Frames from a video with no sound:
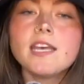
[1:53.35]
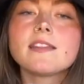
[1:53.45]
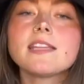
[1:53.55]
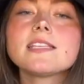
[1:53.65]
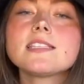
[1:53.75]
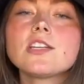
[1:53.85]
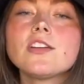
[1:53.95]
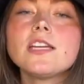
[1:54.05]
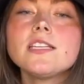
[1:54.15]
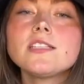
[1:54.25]
This
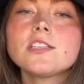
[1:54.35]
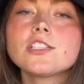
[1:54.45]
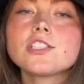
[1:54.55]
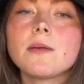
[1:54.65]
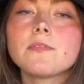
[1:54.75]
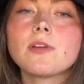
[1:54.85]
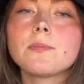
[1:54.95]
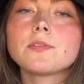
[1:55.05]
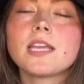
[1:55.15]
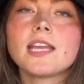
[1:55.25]
theory does a good job of
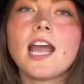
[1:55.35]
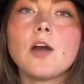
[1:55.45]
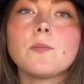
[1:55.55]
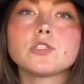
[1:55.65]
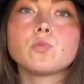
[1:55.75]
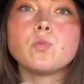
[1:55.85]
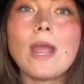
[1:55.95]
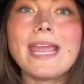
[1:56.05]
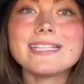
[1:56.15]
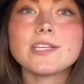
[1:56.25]
representing how much
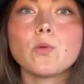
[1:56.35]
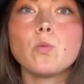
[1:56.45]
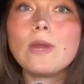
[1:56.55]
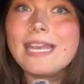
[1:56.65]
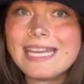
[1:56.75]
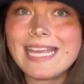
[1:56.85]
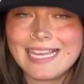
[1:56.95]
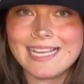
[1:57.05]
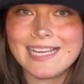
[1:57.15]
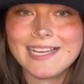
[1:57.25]
weight winning
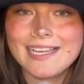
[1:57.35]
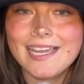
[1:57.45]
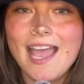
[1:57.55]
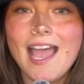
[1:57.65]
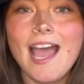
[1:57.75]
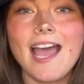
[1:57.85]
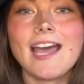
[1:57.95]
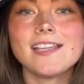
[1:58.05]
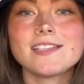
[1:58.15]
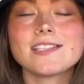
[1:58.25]

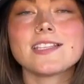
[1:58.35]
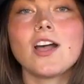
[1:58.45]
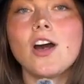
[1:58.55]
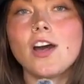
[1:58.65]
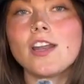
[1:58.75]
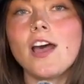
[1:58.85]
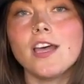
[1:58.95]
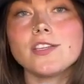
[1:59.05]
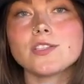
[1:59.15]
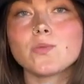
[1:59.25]
has on
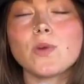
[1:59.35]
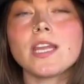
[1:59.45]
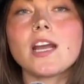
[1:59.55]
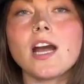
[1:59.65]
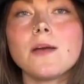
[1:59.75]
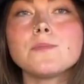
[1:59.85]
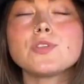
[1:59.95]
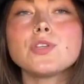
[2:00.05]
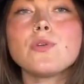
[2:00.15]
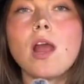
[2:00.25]
us when it
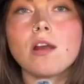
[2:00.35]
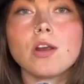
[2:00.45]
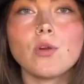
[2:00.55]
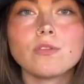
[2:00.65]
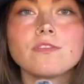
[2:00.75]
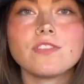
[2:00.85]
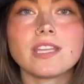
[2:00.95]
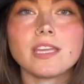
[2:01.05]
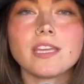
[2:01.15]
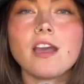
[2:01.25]
comes to our own
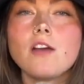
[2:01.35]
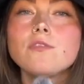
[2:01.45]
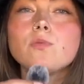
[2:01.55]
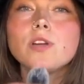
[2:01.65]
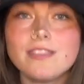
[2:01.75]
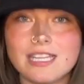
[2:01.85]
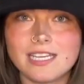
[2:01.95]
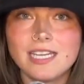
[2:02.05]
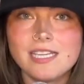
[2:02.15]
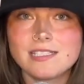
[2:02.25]
feeling of
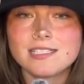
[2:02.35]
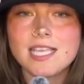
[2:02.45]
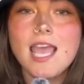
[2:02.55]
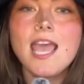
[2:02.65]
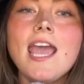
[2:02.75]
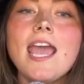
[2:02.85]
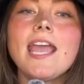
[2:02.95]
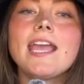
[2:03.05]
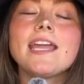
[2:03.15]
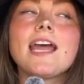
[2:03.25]
worthiness.
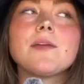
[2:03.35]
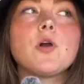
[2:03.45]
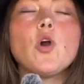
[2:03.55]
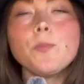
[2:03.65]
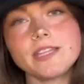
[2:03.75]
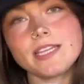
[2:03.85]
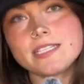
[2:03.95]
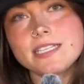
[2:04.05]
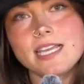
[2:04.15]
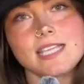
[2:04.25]
And I'm hoping that
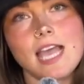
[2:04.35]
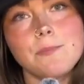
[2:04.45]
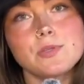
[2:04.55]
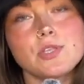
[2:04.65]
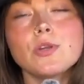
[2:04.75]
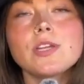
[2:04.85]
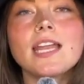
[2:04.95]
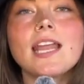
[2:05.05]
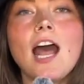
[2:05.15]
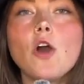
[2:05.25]
today's episode
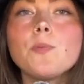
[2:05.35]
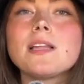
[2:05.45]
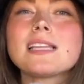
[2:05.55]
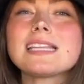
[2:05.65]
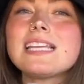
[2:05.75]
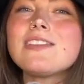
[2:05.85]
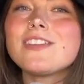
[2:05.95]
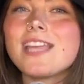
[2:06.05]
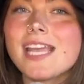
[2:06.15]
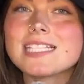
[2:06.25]
can help
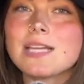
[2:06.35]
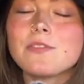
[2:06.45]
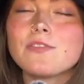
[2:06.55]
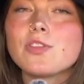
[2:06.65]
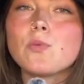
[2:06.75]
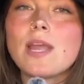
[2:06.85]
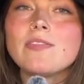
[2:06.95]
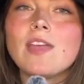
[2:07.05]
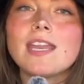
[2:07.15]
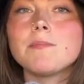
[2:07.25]
alleviate some of the weight
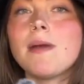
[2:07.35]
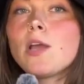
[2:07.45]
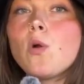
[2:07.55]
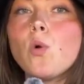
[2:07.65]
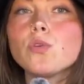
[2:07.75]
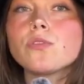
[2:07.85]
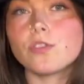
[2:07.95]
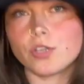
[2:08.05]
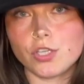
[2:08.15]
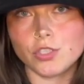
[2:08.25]
that it might hold
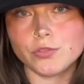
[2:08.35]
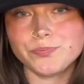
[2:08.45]
for you.